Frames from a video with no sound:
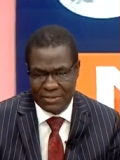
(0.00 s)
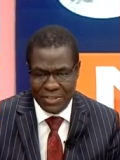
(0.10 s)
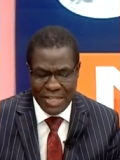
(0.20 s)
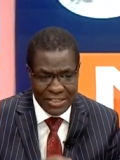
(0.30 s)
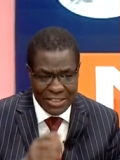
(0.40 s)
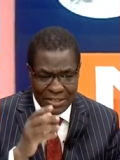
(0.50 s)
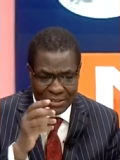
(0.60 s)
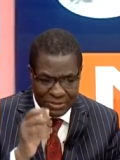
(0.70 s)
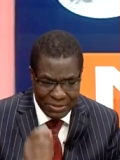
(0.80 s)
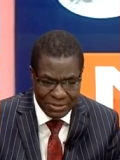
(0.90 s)
You see, that is
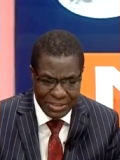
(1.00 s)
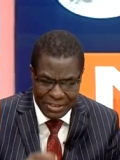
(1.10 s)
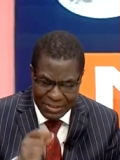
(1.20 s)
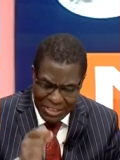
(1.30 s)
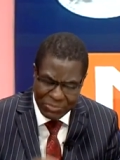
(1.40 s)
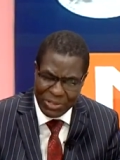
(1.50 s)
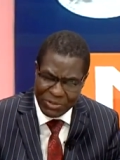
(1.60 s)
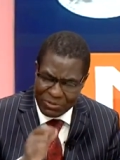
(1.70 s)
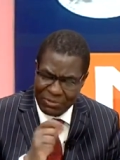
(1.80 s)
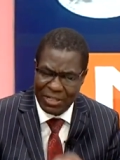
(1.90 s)
the the, the six
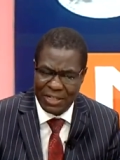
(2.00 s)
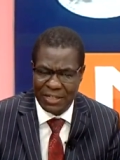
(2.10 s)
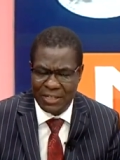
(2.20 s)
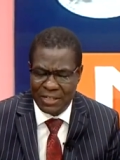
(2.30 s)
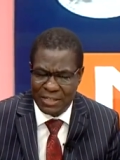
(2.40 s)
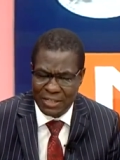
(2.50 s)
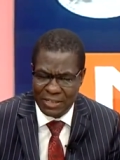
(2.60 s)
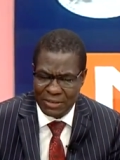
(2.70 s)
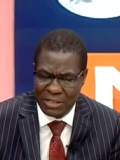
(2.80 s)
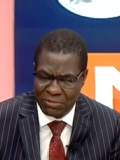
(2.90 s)
million uh,
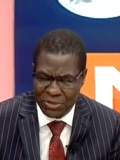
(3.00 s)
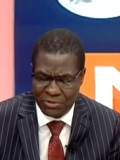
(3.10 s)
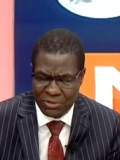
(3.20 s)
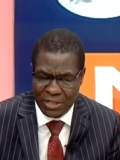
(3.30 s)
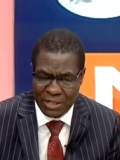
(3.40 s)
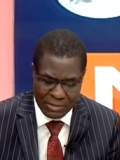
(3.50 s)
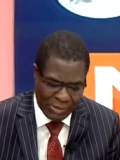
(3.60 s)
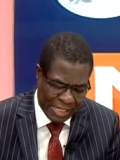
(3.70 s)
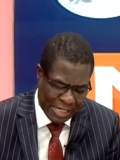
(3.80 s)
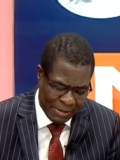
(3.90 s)
uh, dollar question, uh,
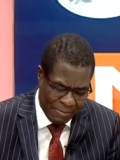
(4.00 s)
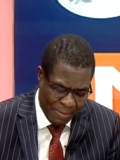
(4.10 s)
Waihiga.